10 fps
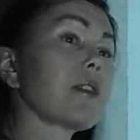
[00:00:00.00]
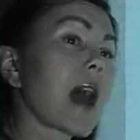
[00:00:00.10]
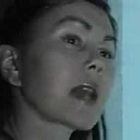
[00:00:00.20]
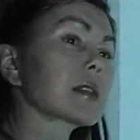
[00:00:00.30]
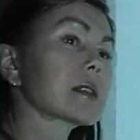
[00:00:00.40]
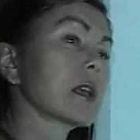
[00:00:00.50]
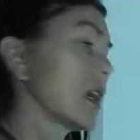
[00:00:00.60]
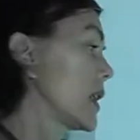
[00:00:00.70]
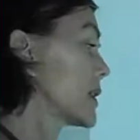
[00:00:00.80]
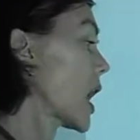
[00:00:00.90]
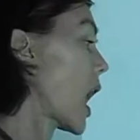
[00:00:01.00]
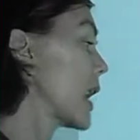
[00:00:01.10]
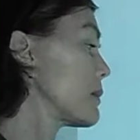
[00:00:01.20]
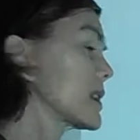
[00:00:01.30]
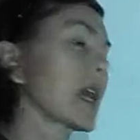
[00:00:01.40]
x
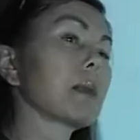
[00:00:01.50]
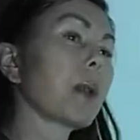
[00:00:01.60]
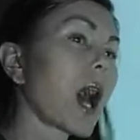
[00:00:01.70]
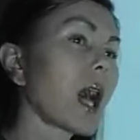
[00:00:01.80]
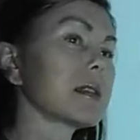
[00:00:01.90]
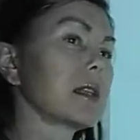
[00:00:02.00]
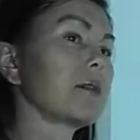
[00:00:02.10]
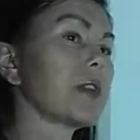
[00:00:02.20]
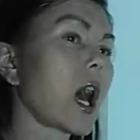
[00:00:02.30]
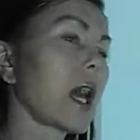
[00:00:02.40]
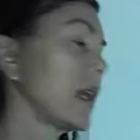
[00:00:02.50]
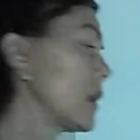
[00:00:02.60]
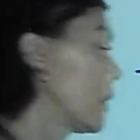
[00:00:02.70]
times a positive 9?